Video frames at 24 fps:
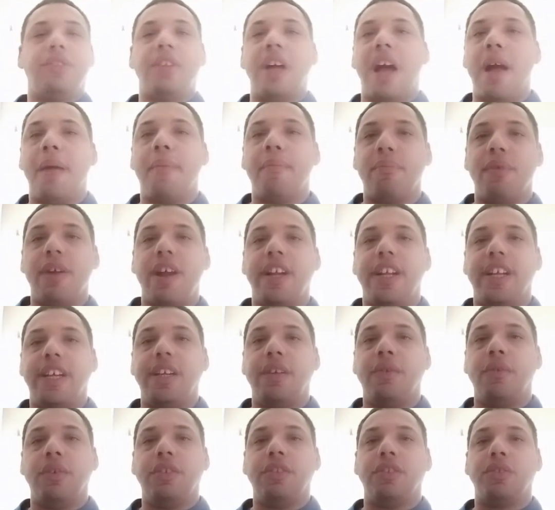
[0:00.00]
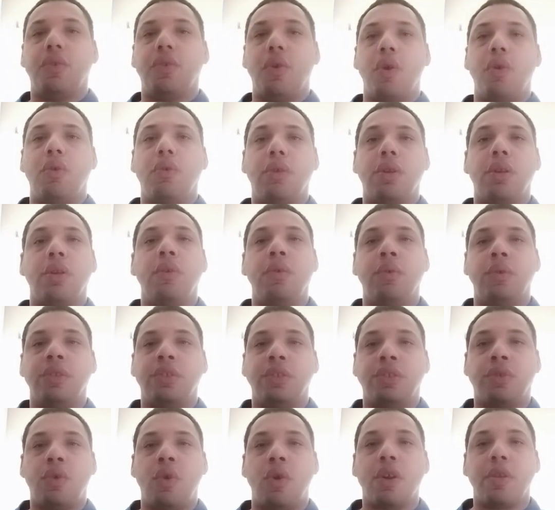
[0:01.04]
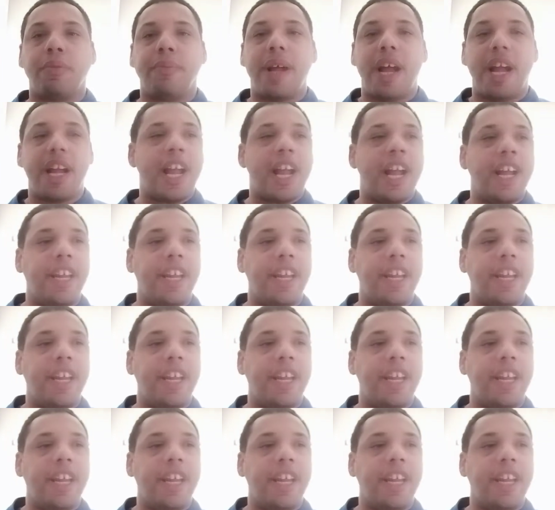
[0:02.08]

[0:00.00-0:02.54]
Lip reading: Tom Brady was his quarterback,